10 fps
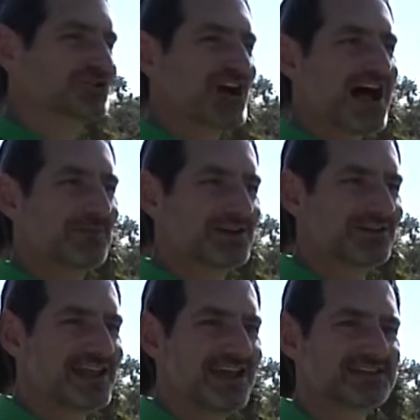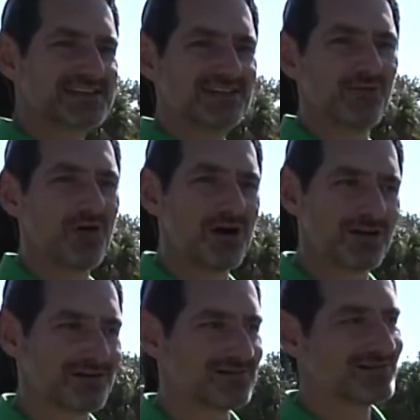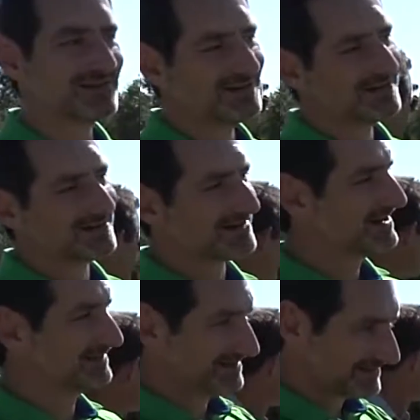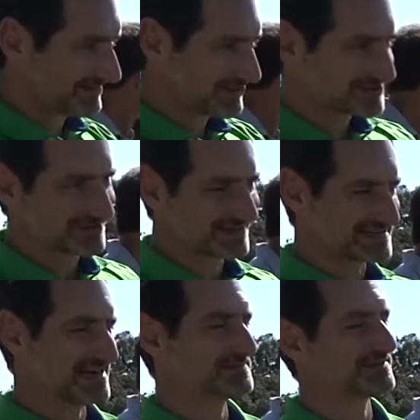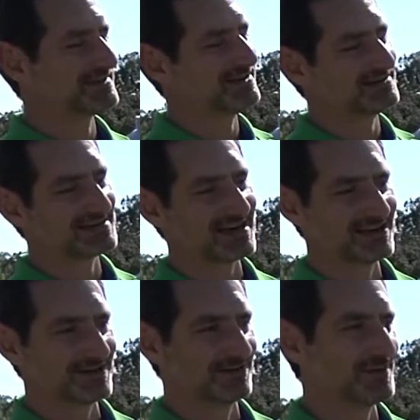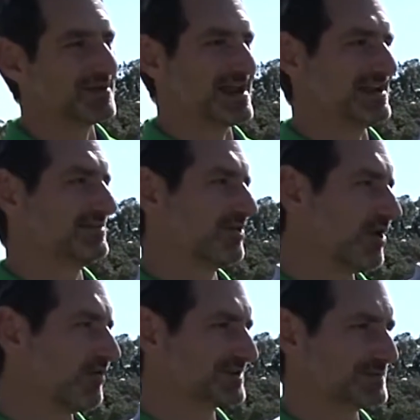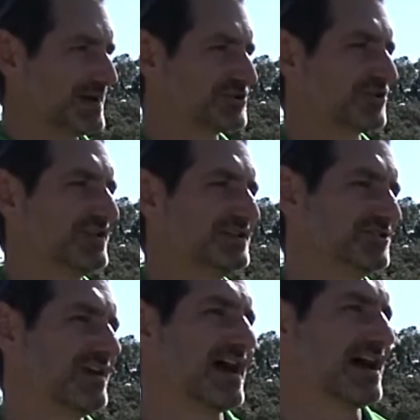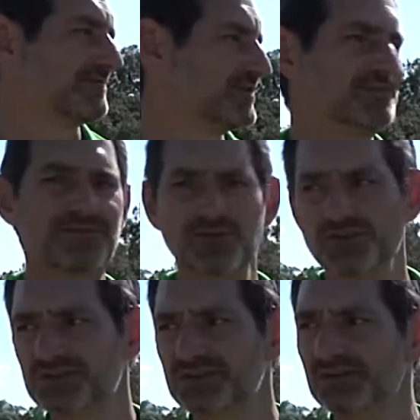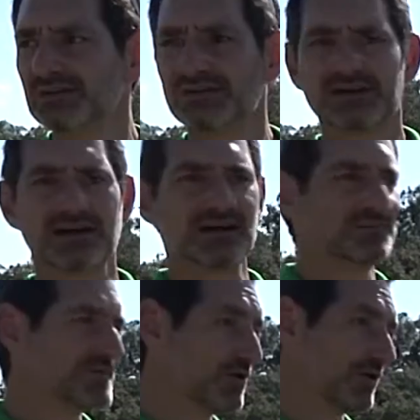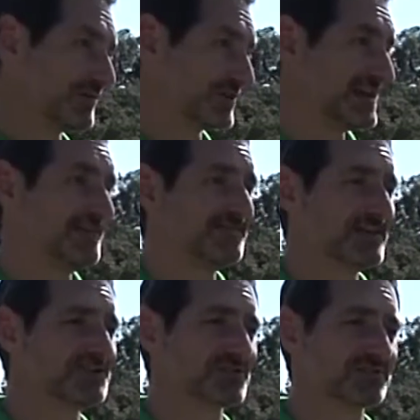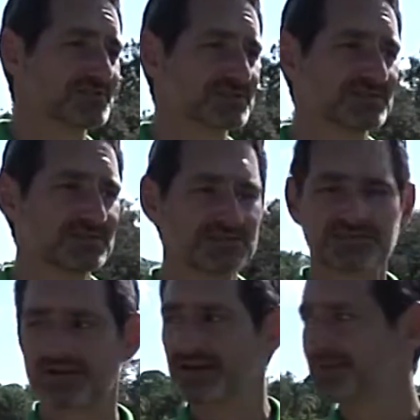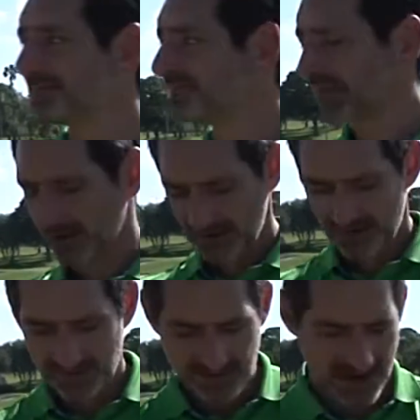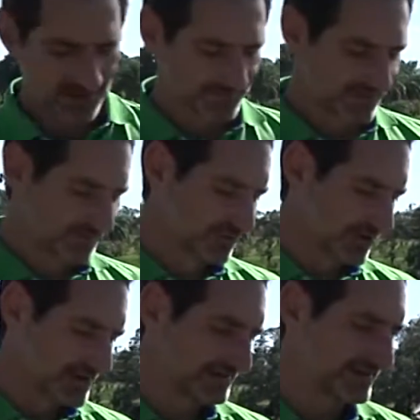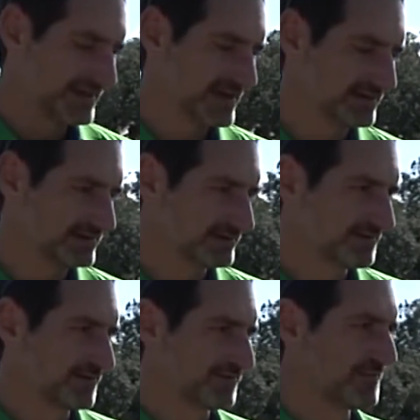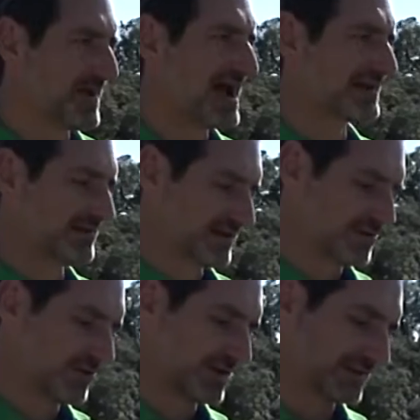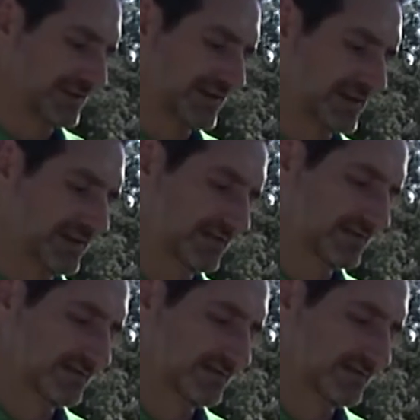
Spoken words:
shot, but you can't see the water. All right, those are the types of things that you eliminate. You always make sure that you have good views, of your key features, right? Now, if you flip back and then you look at the